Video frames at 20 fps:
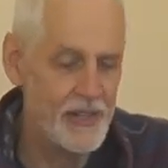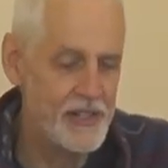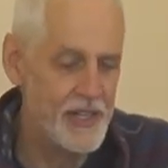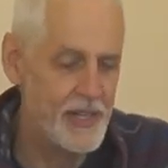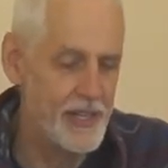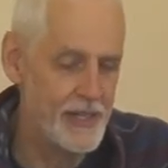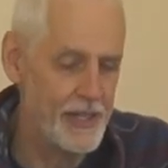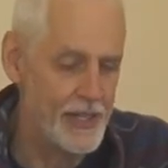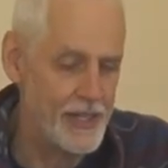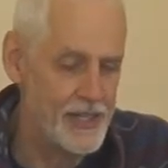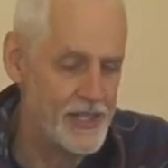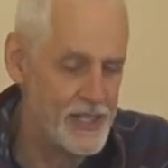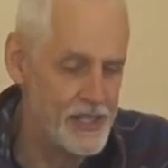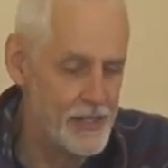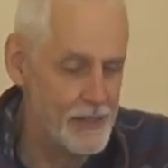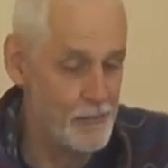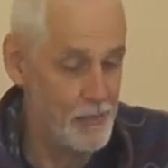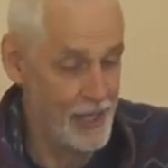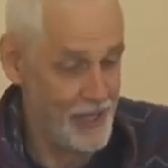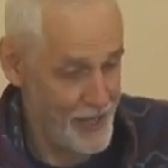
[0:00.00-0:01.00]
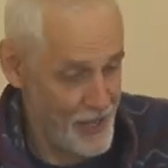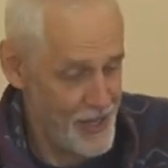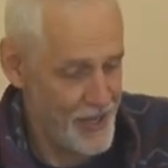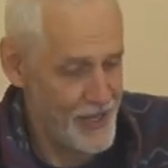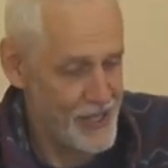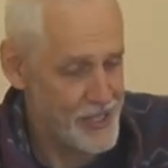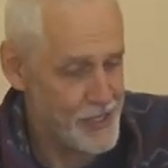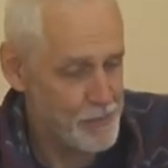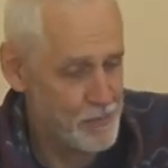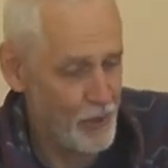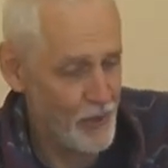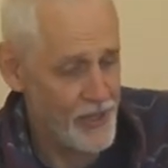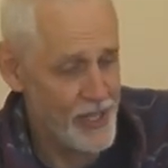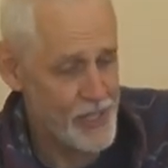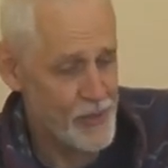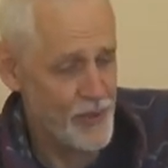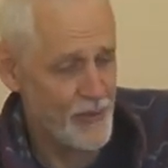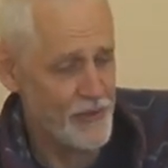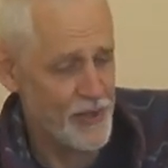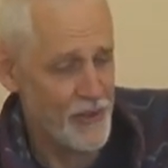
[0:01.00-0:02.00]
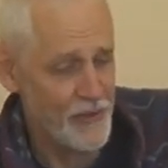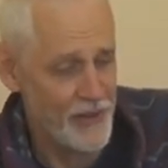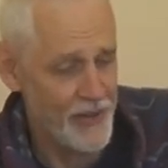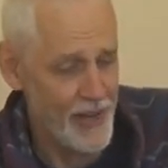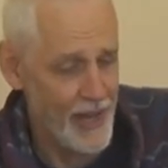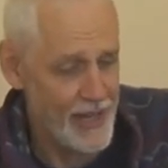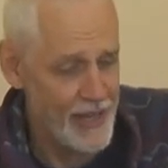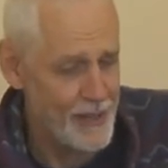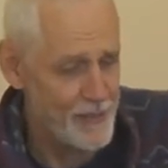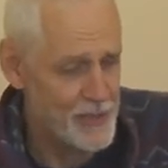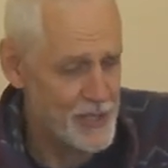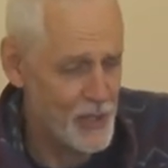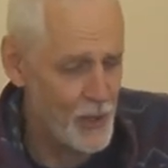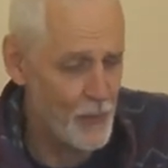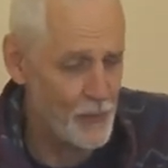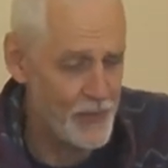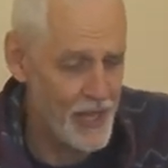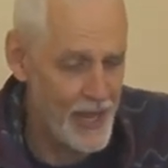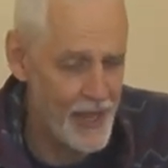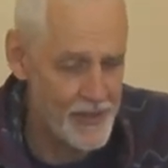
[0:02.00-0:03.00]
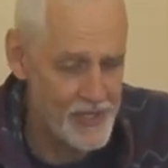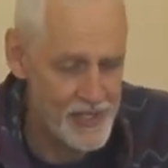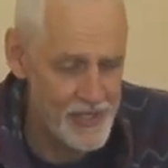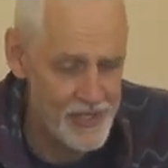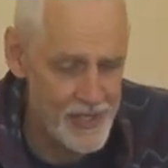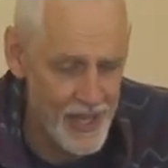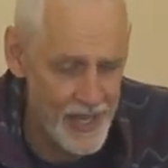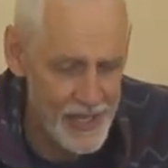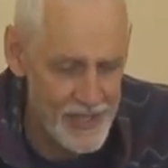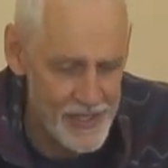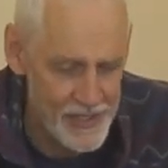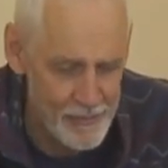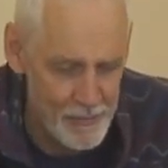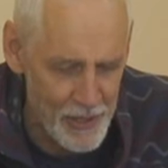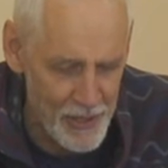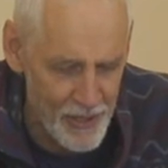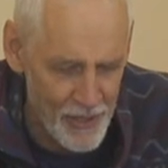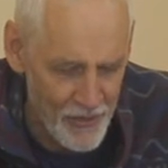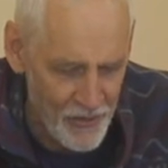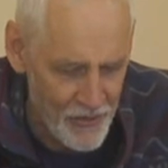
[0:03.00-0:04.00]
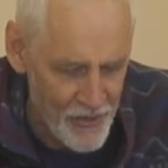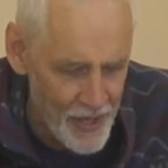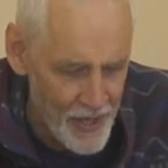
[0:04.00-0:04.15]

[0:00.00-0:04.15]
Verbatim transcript: identities because police reveal their names, hometowns, and dates of birth